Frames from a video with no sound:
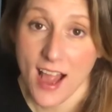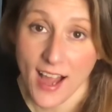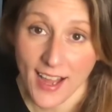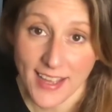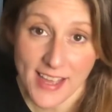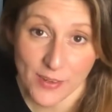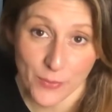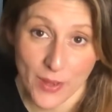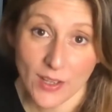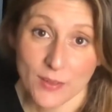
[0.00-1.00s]
Hi and
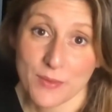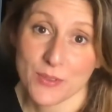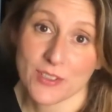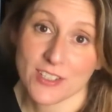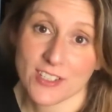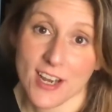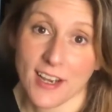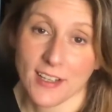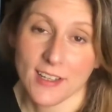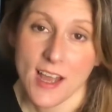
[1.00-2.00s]
welcome to our
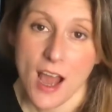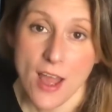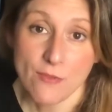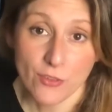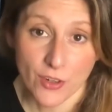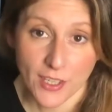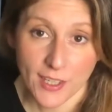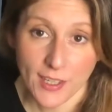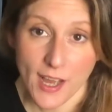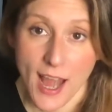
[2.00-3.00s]
channel. I'm
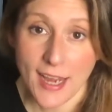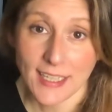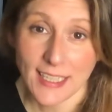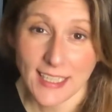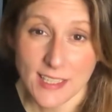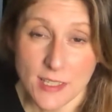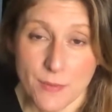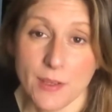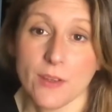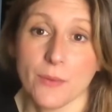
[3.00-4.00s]
Veronica and in this
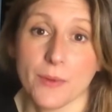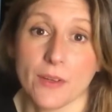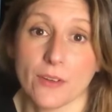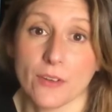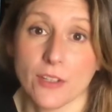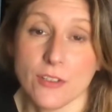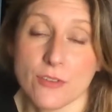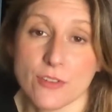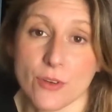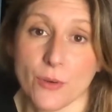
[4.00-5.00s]
video we are going to
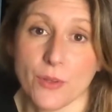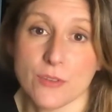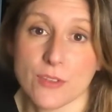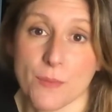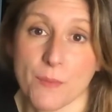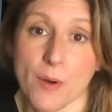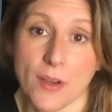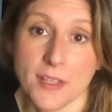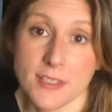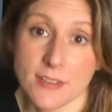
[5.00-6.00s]
show you some
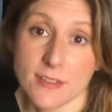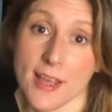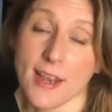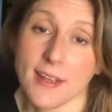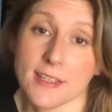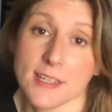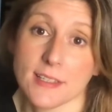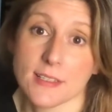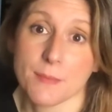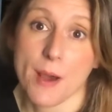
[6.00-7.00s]
pointers and
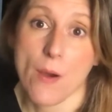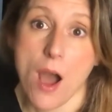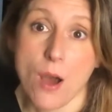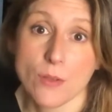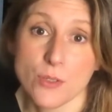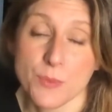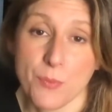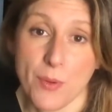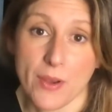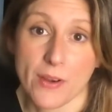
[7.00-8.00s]
ideas about how to
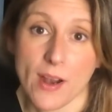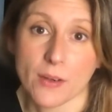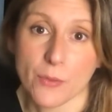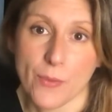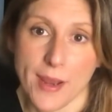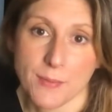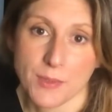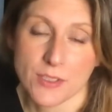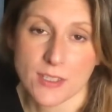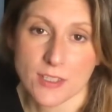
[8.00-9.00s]
prepare a great
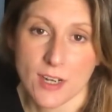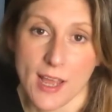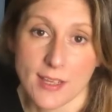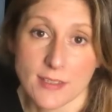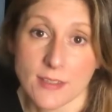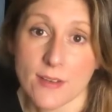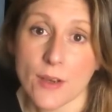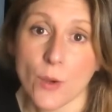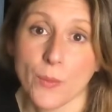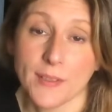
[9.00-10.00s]
music class
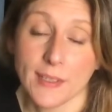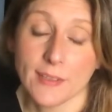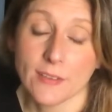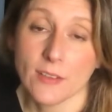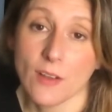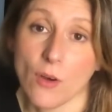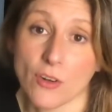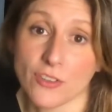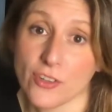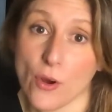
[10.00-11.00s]
with little
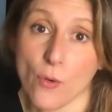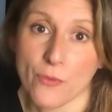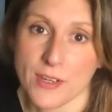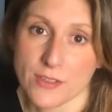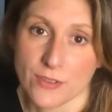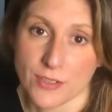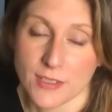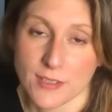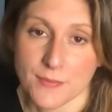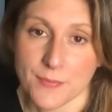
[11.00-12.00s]
or no resources.